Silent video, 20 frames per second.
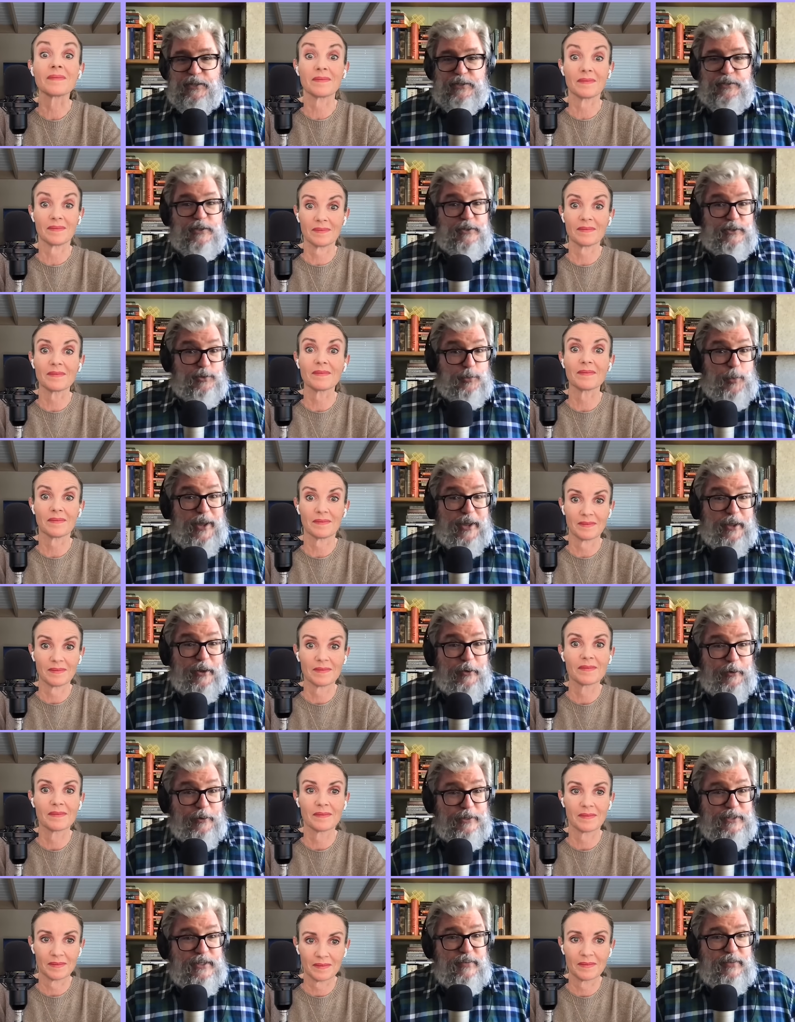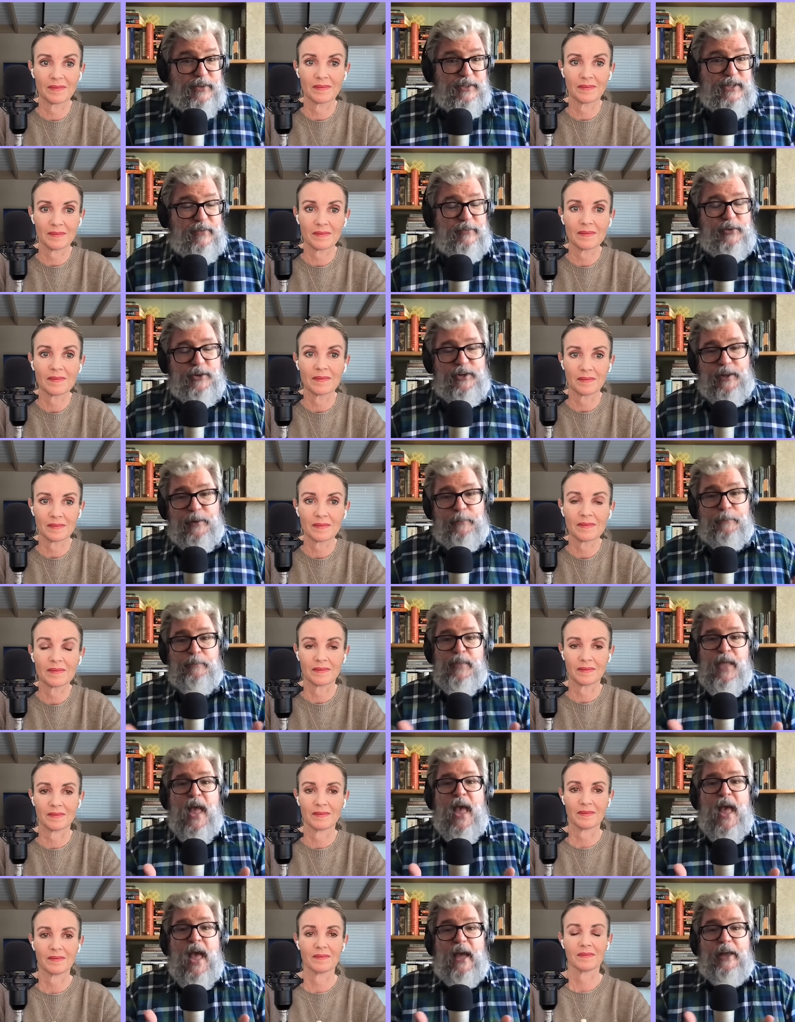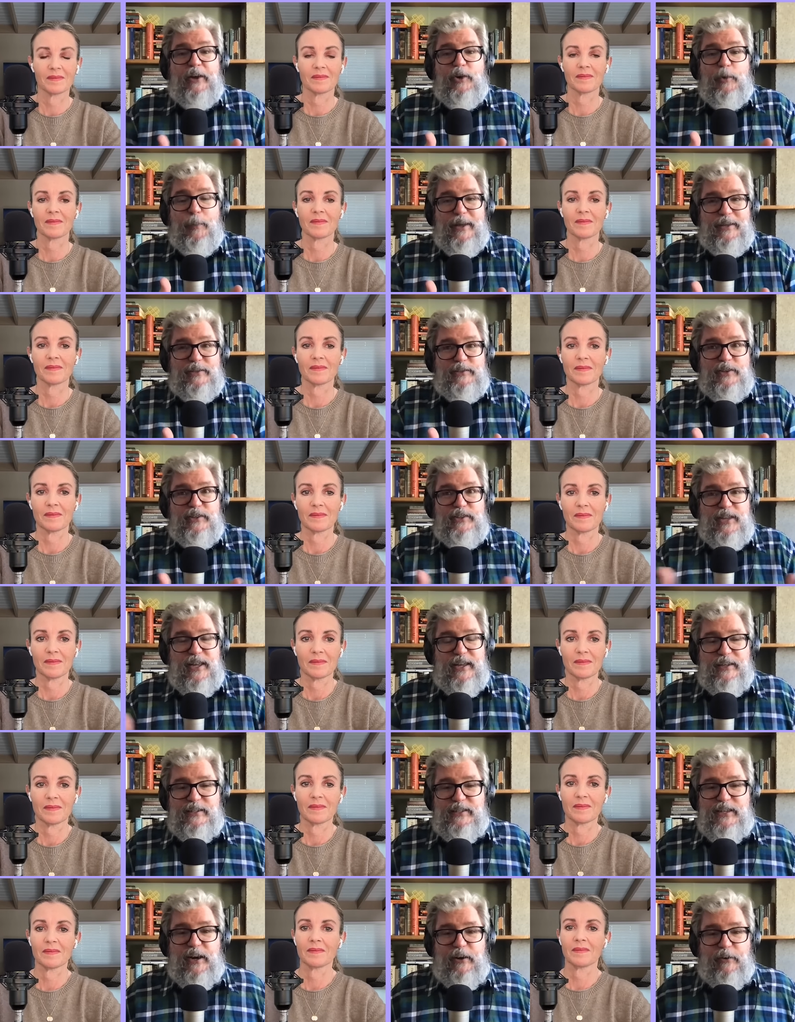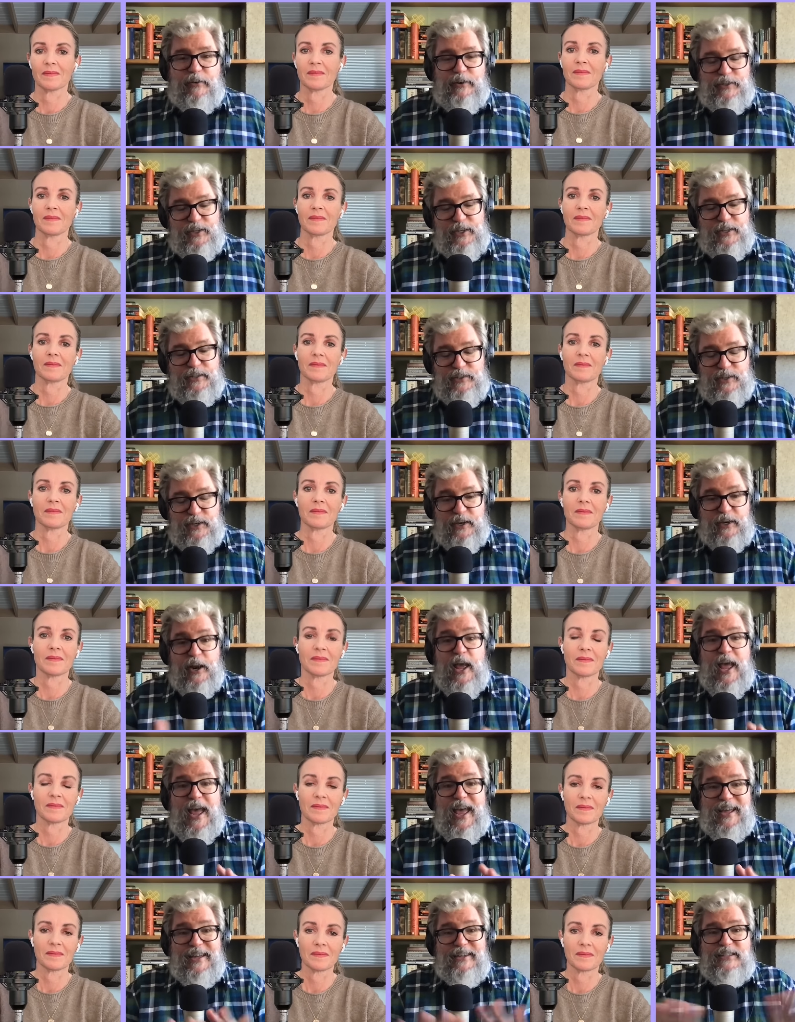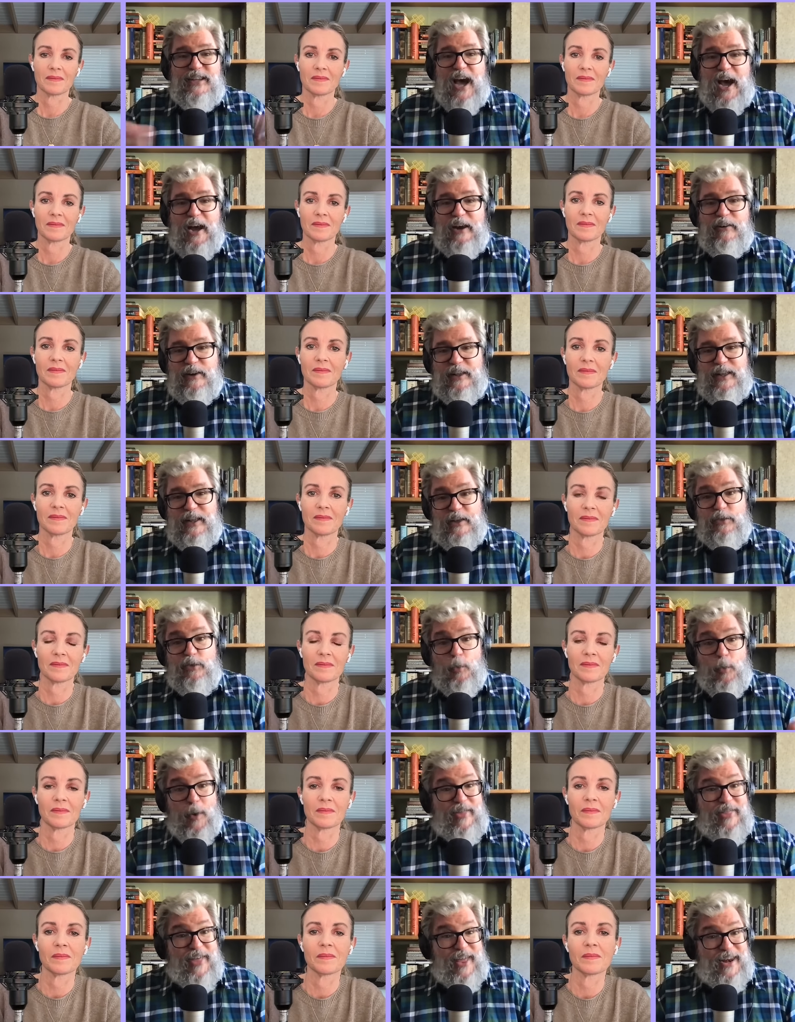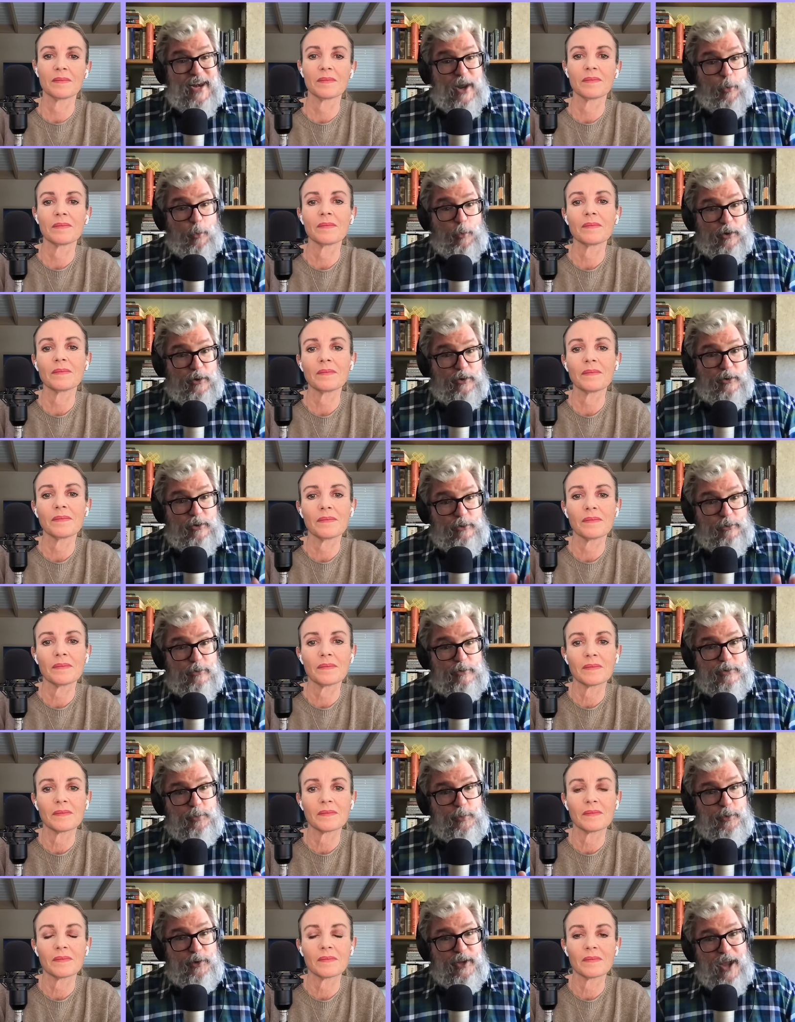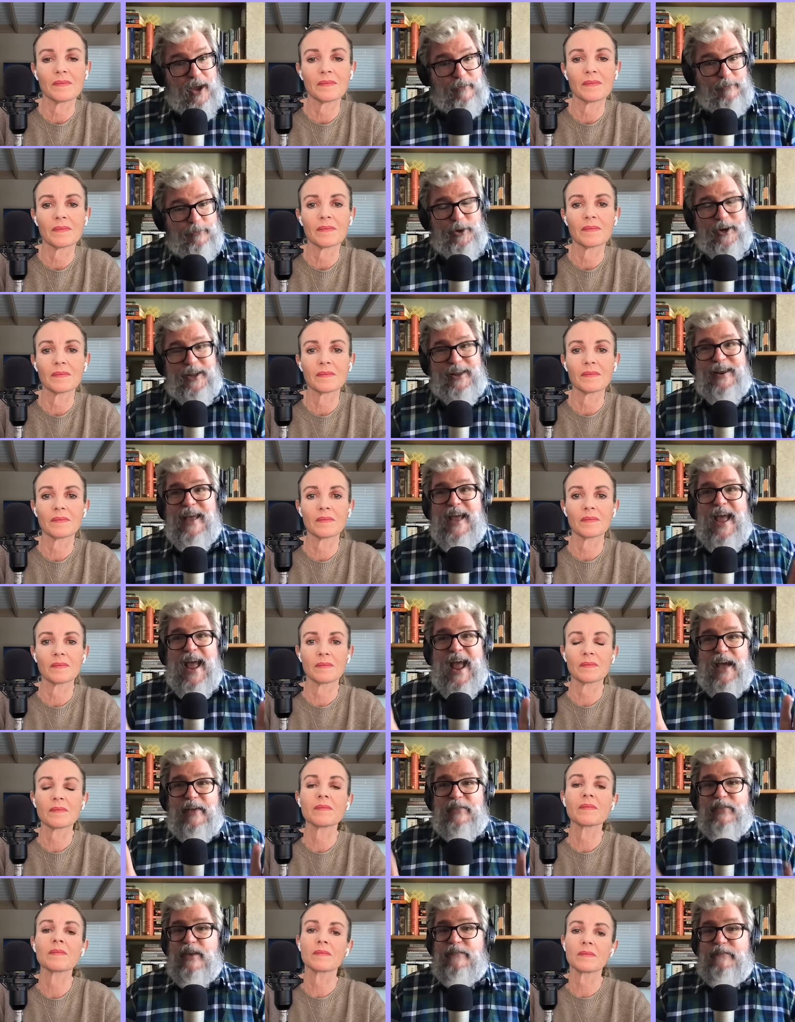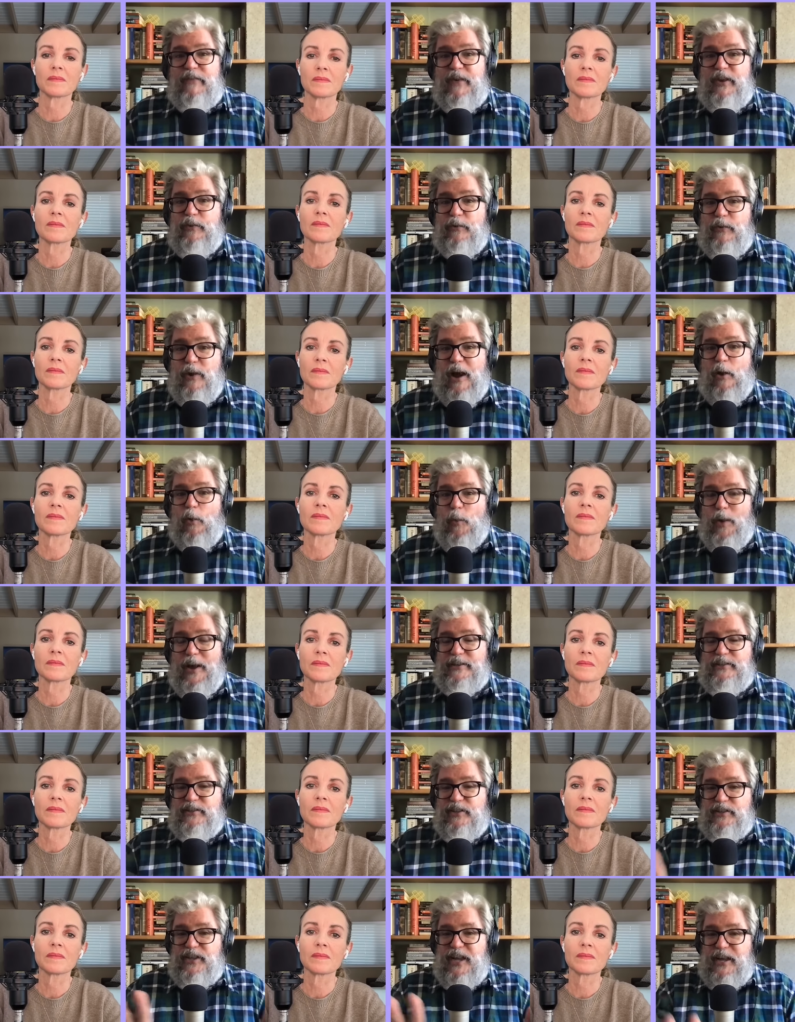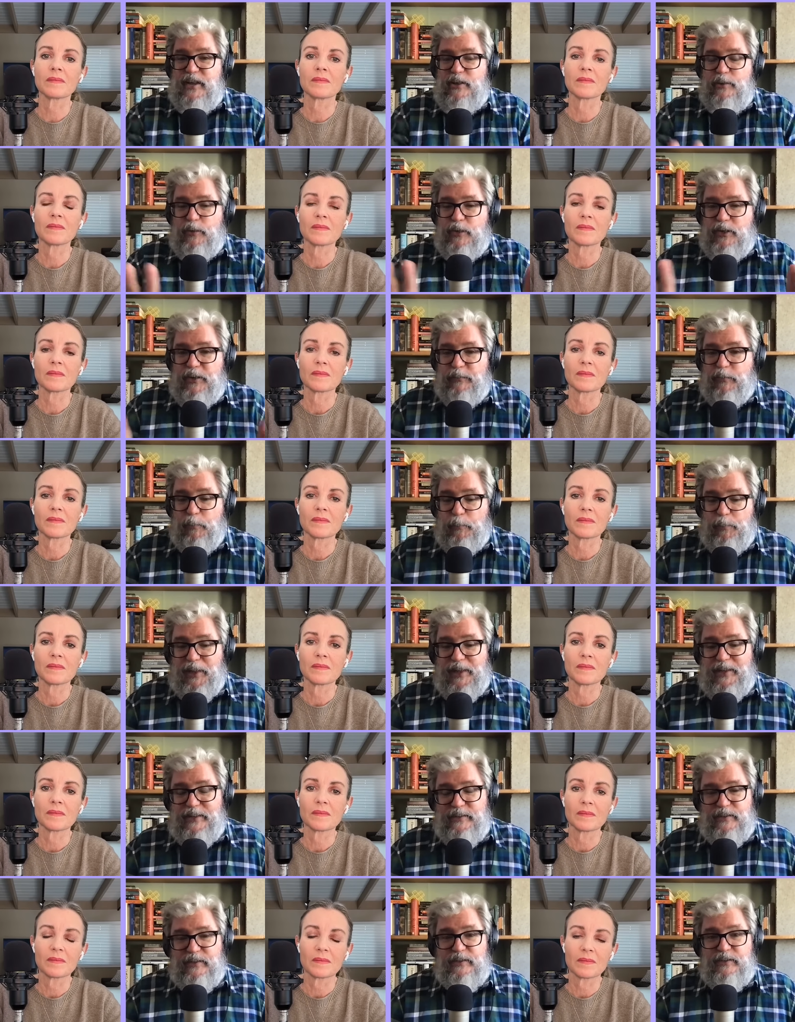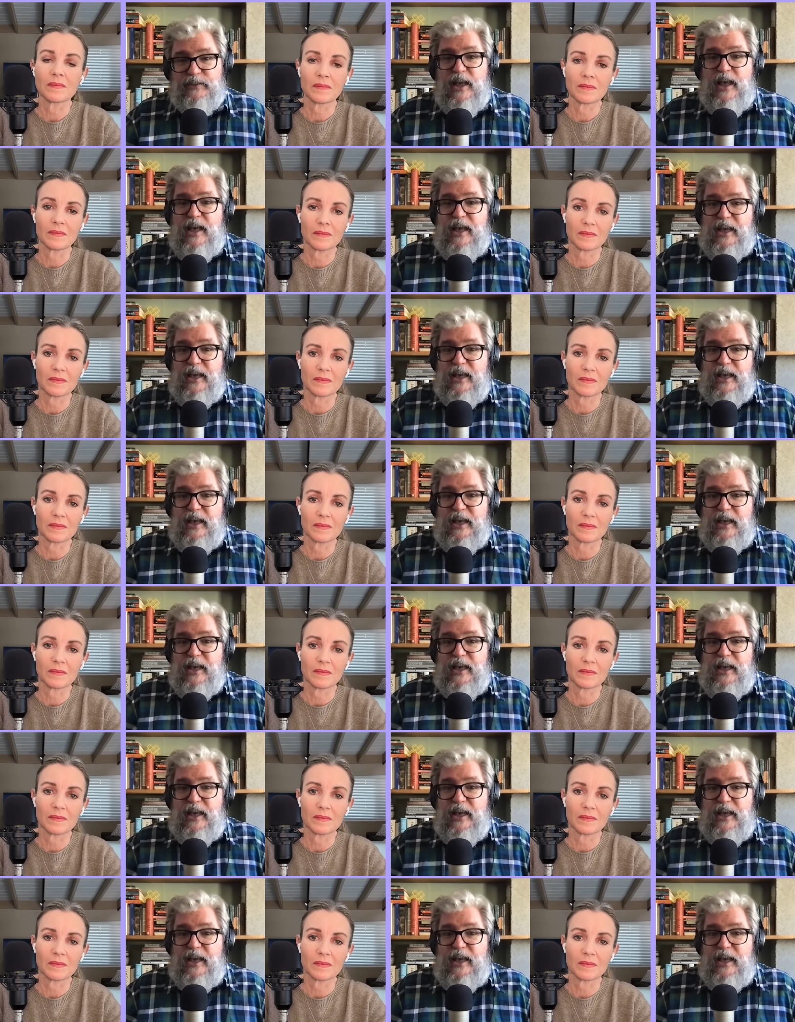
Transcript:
Speaker 1: things that Zwick and Herskovitz ever did. And you're basically seeing a terrorist incident entirely in the way that network news would cover it. And they figure out ways to take you to different places